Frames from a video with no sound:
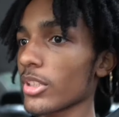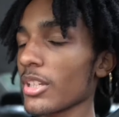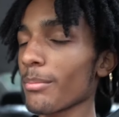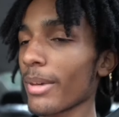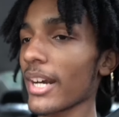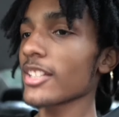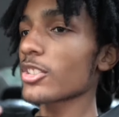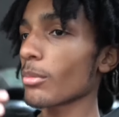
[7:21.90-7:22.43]
then
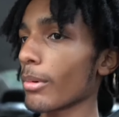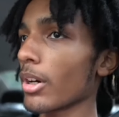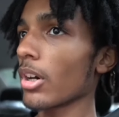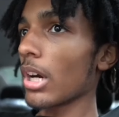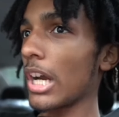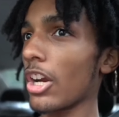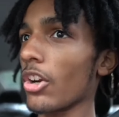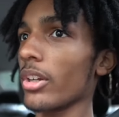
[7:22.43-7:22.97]
by tomorrow,
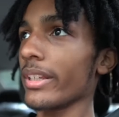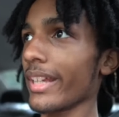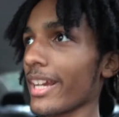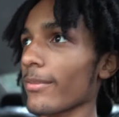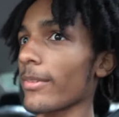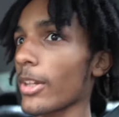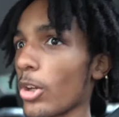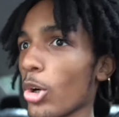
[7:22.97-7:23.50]
I already
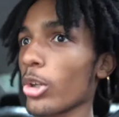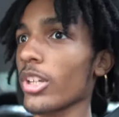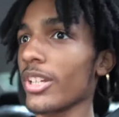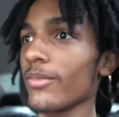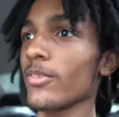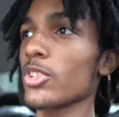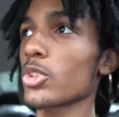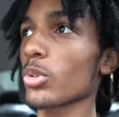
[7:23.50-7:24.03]
have like all the
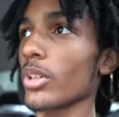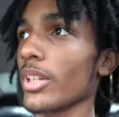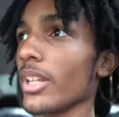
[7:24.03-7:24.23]
inventory